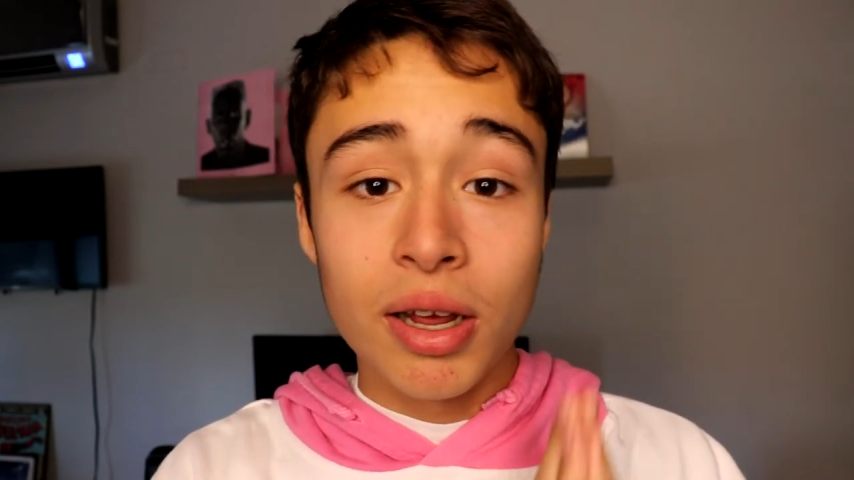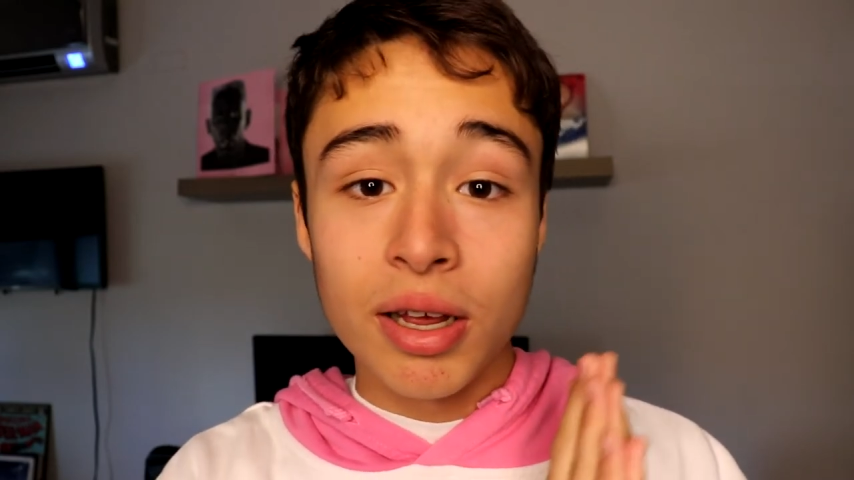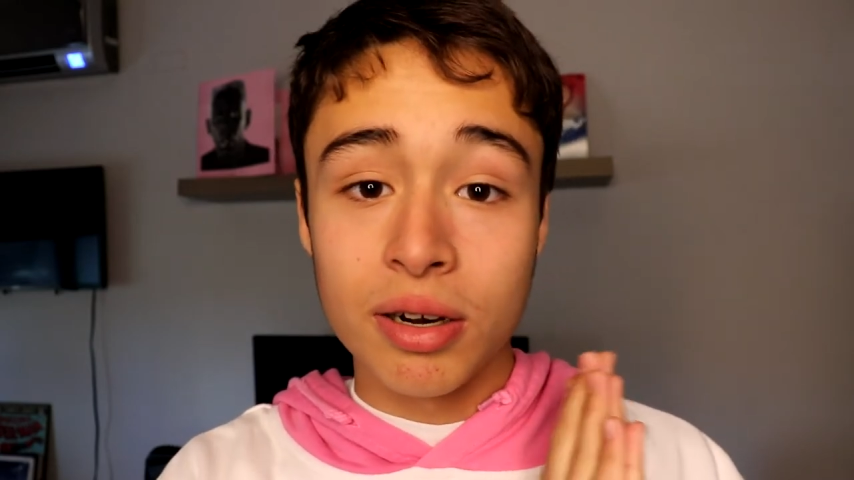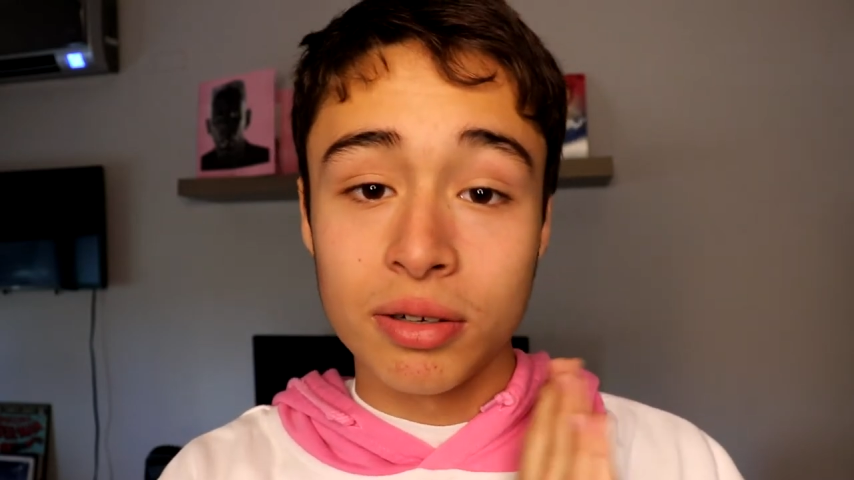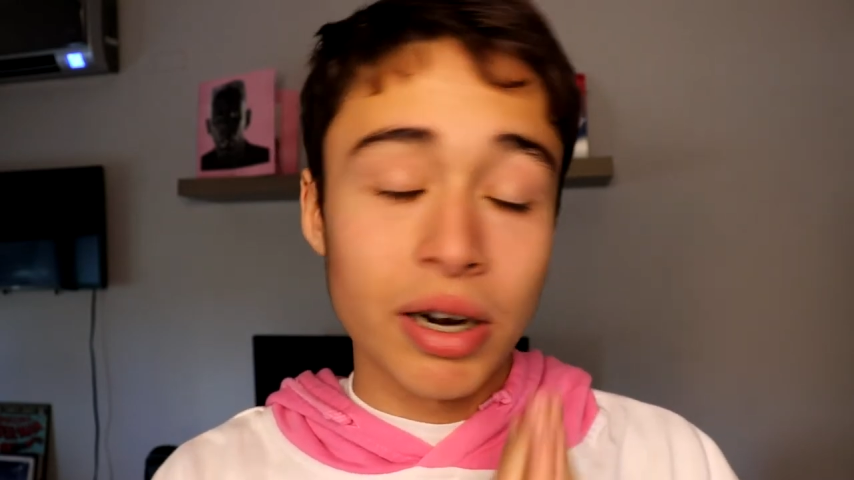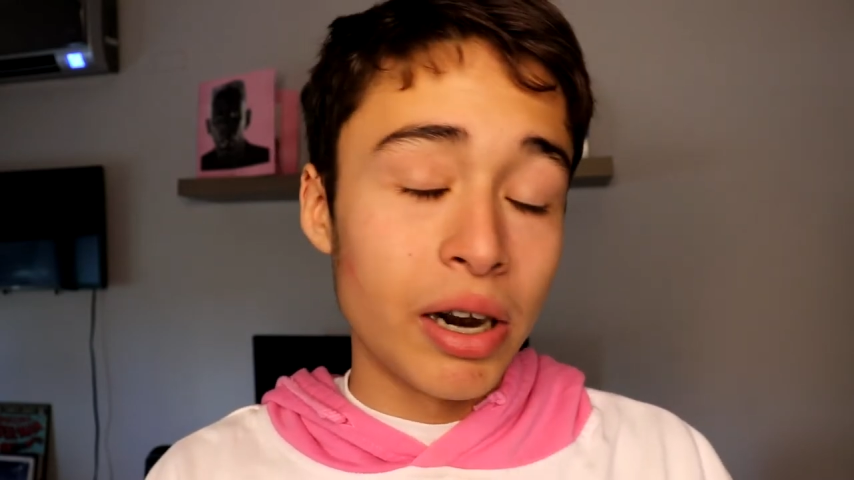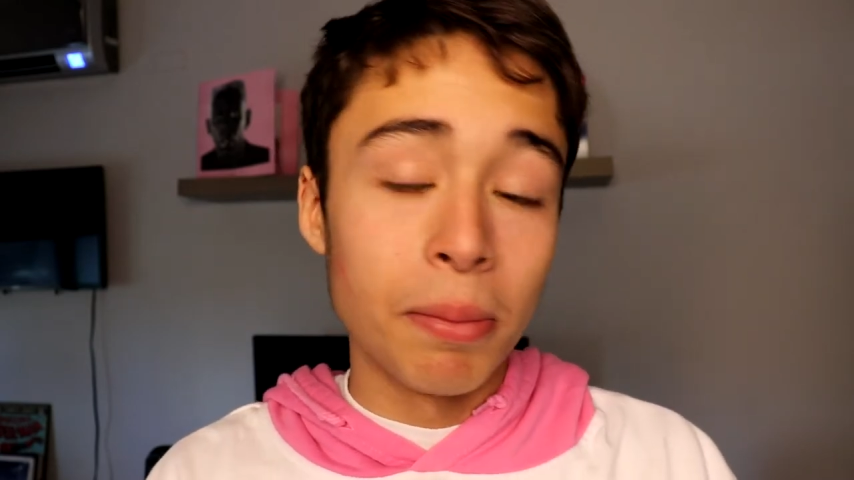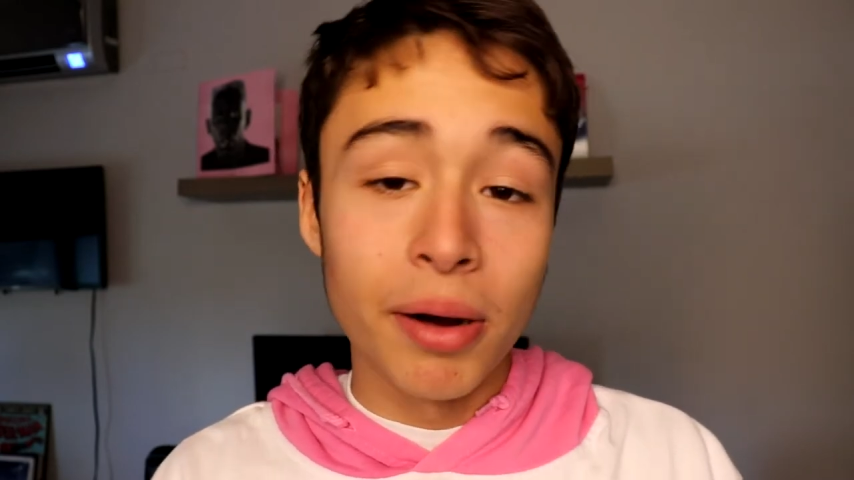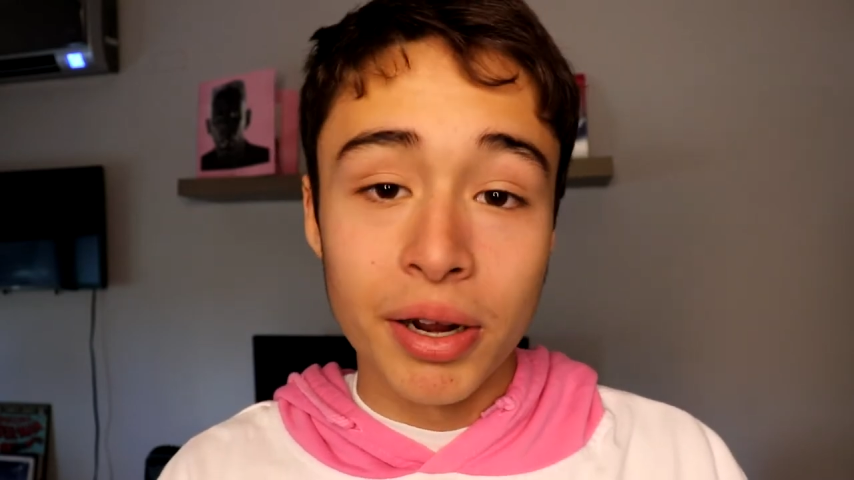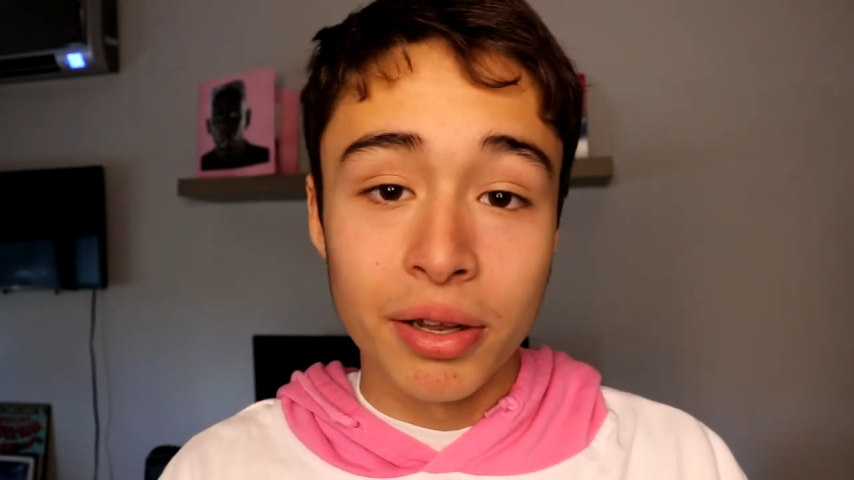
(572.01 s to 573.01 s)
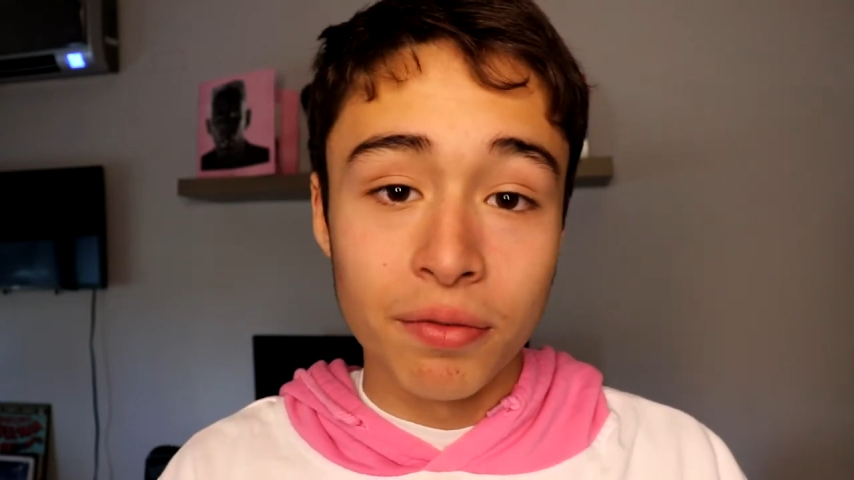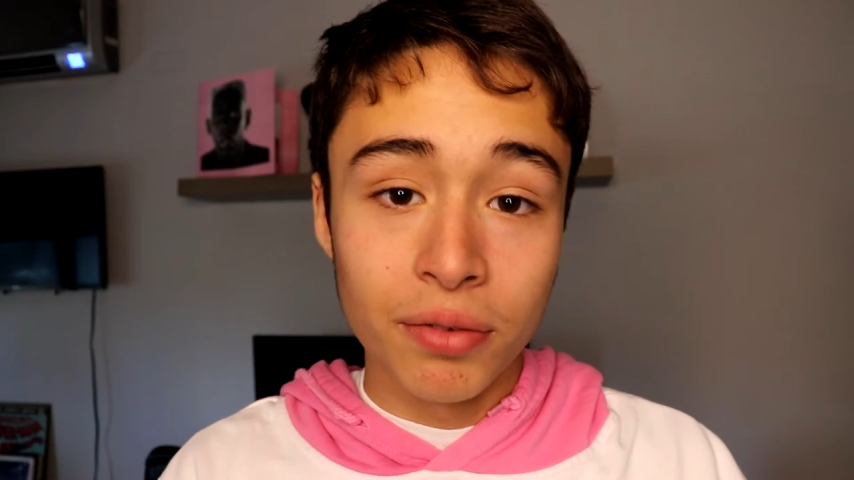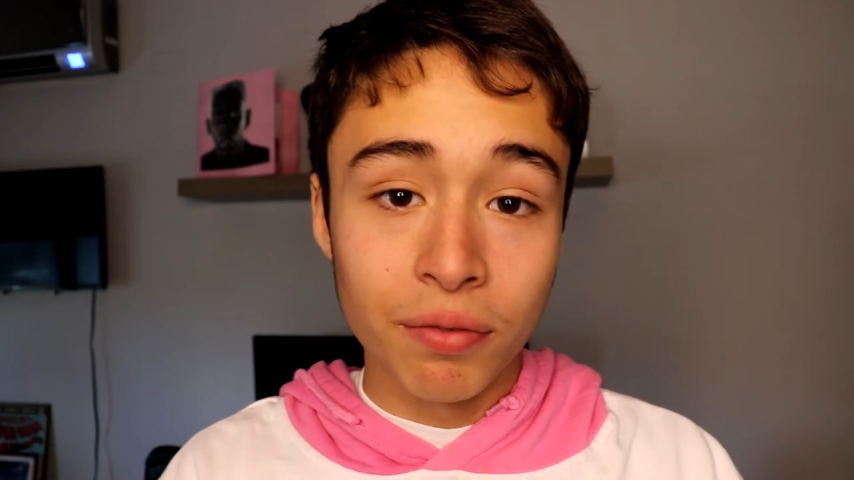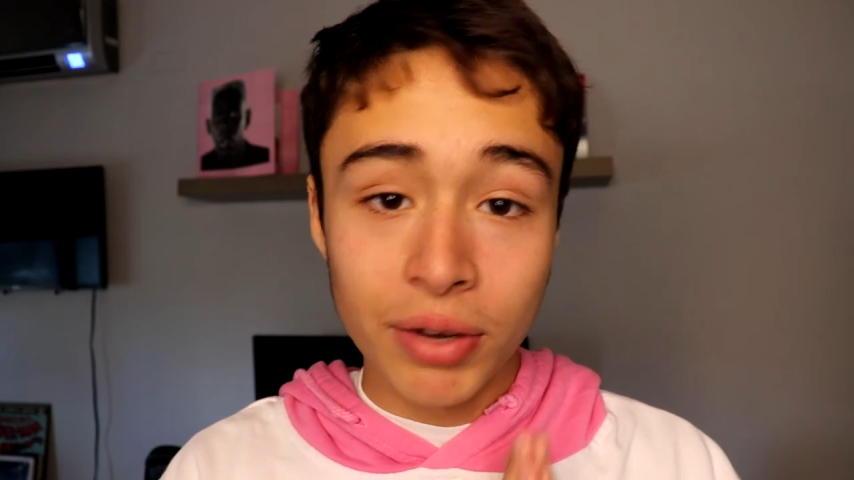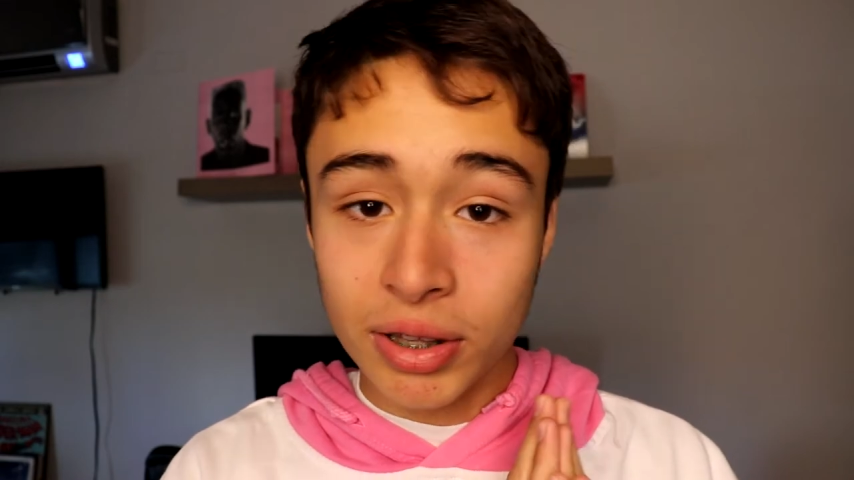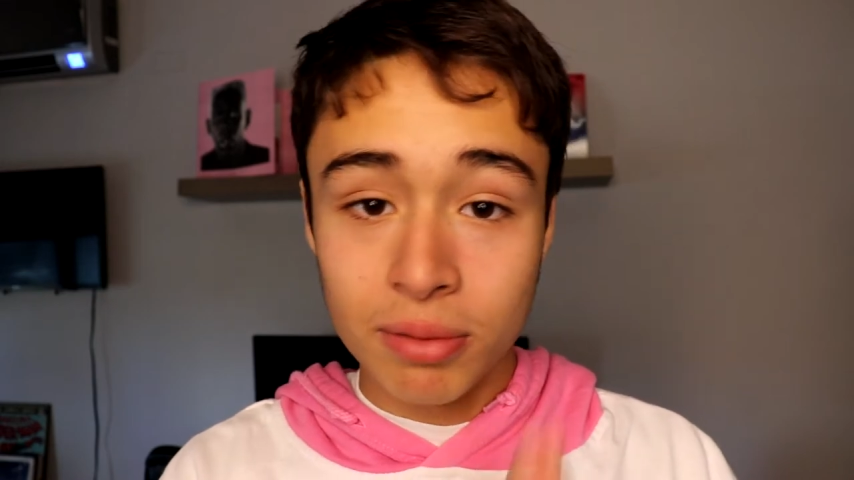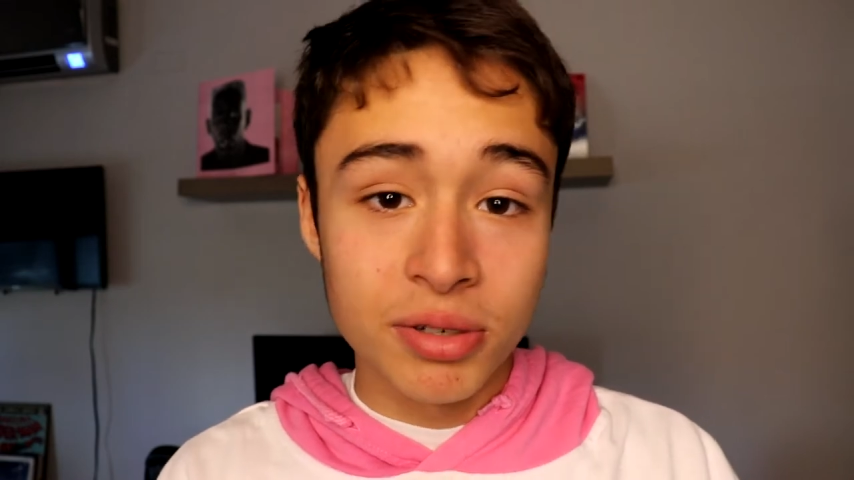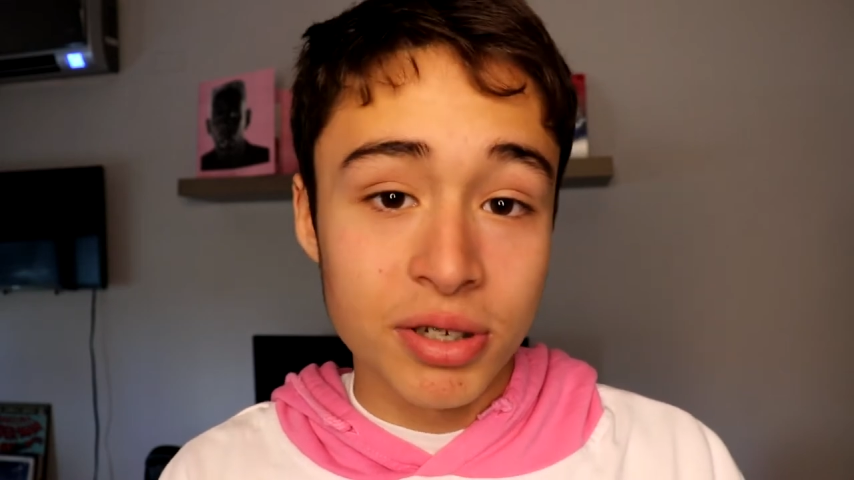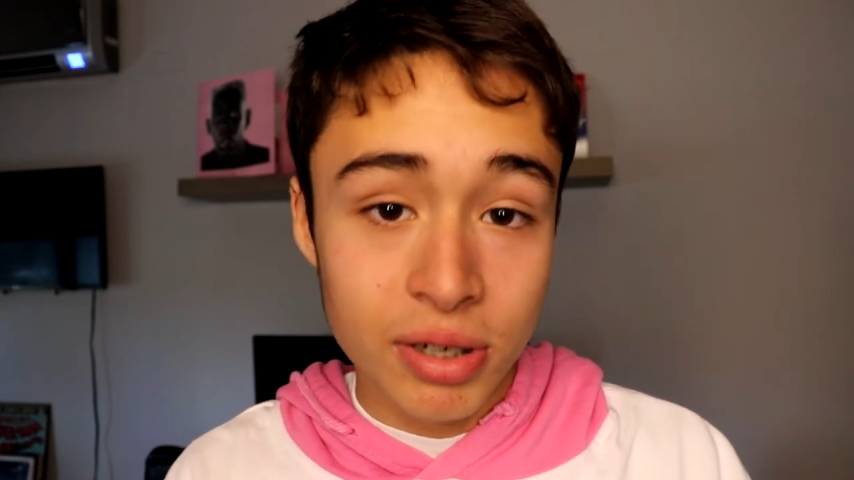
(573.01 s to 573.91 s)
and everybody, the victims